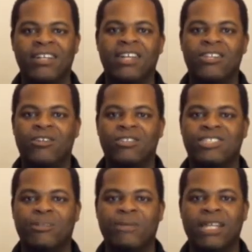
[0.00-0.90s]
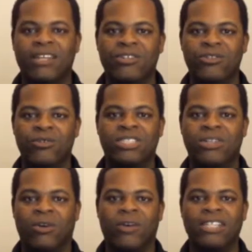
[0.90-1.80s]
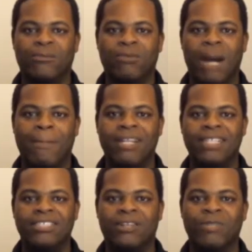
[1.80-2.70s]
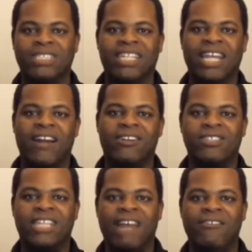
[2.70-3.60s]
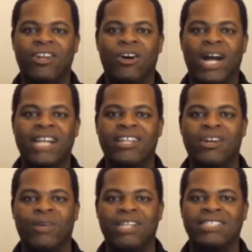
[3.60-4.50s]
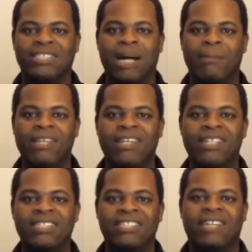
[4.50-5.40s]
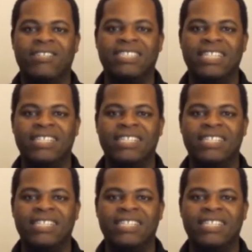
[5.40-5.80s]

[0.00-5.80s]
there will still be new stories or properties in which the characters have no idea what a zombie is, never seen a